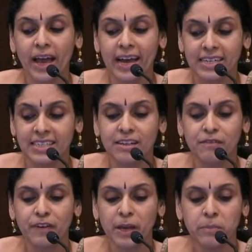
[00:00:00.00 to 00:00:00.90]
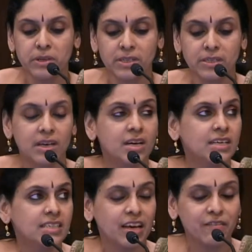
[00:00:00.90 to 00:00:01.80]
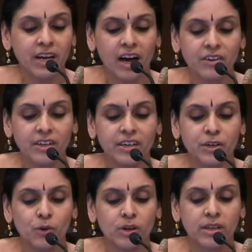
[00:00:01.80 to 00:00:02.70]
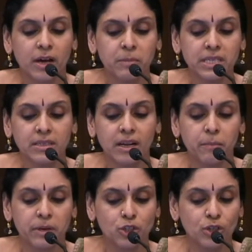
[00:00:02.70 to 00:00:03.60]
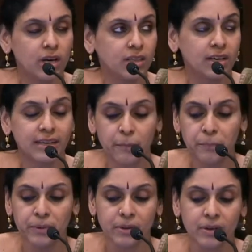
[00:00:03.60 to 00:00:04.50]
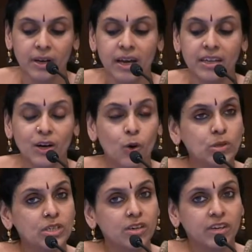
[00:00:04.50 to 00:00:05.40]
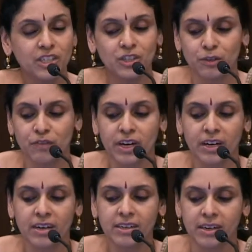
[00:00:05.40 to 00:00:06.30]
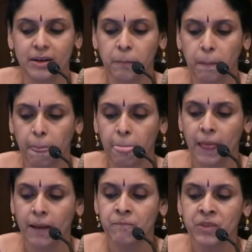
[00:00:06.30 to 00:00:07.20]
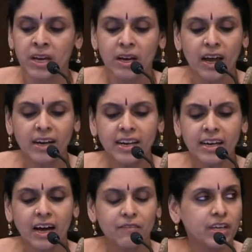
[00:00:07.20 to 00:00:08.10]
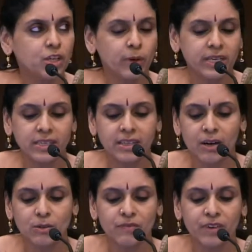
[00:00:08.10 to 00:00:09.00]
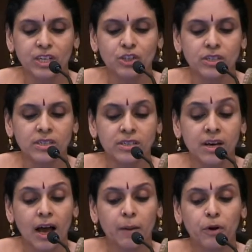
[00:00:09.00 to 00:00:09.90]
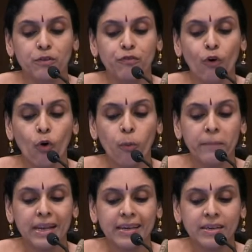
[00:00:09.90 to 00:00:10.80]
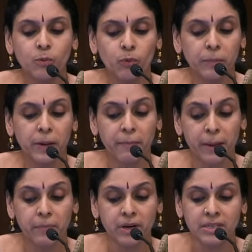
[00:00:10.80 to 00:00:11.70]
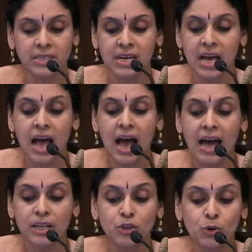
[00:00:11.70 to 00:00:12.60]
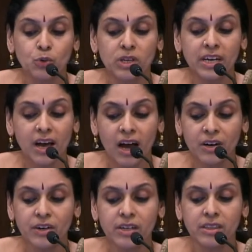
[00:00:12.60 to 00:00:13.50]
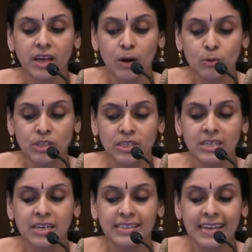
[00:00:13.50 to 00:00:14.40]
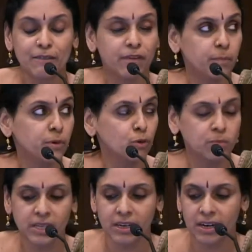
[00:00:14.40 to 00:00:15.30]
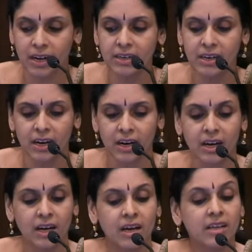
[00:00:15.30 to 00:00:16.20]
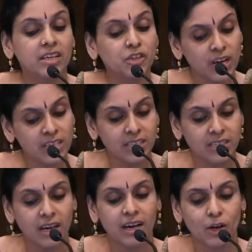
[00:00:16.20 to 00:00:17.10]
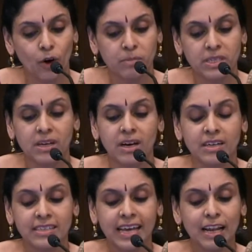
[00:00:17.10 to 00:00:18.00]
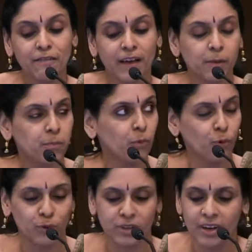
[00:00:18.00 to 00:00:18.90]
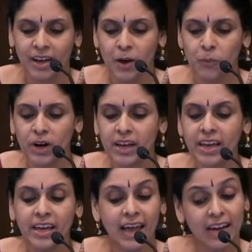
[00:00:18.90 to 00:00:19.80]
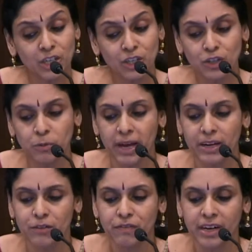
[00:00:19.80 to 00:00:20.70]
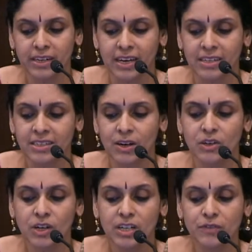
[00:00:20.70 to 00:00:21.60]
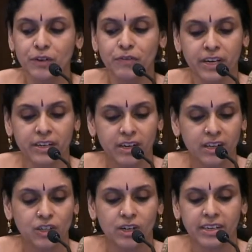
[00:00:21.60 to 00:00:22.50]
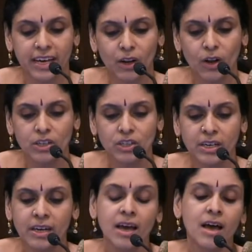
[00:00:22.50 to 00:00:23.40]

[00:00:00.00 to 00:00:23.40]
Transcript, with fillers: heads the famous 700-year-old Dharmasthala Manjunatha temple in the coastal region of Karnataka. Currently covering 20,000 villages, about 4 million women members, and through 300,000 self-help groups in Karnataka, the trust adopts a self-help mode, working in addition to microfinance on transfer of agricultural technology,